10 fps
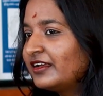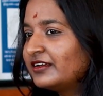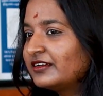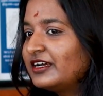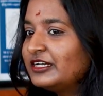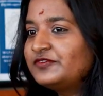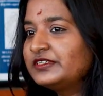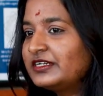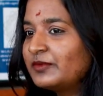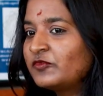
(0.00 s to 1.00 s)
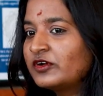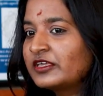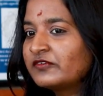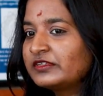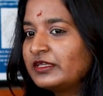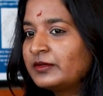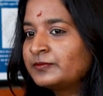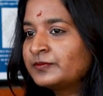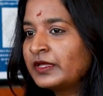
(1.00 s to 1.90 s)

and Culfit ku I'm working with them.